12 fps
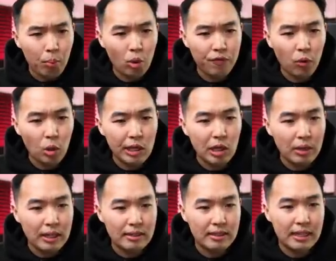
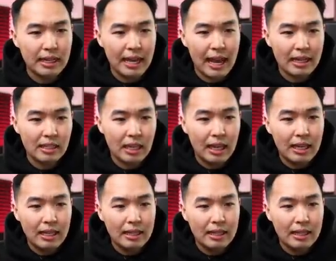Portfolio is sitting at